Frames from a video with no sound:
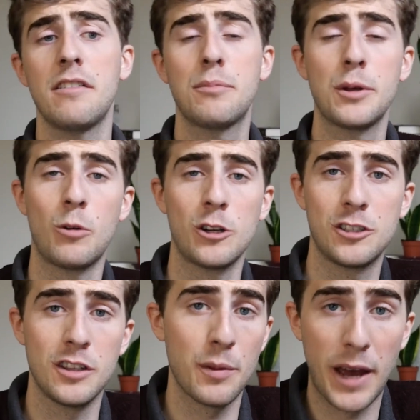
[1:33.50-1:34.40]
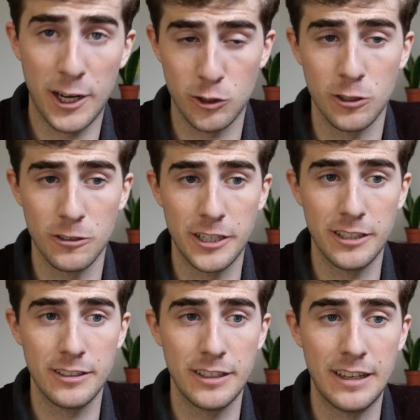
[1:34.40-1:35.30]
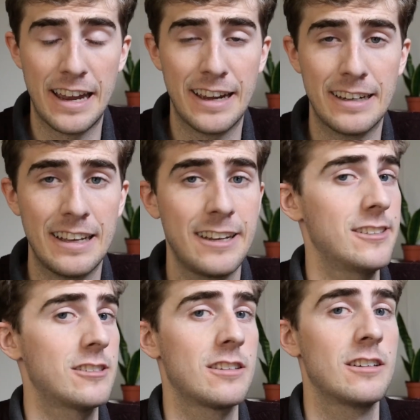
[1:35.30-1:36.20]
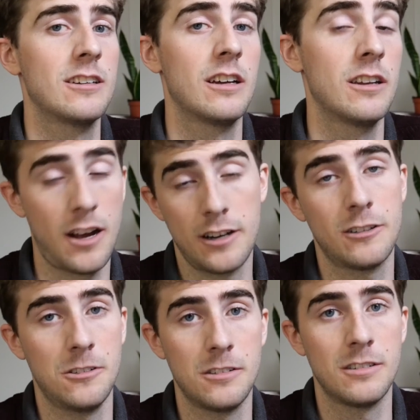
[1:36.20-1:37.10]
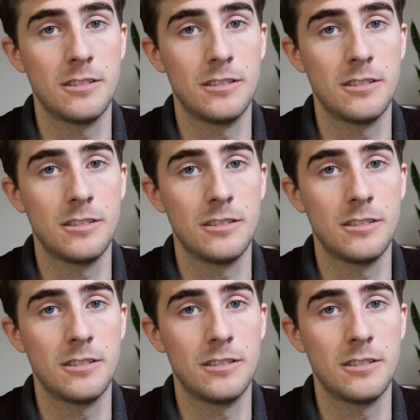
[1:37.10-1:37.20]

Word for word: have been watching The Bachelor lately, and it is not good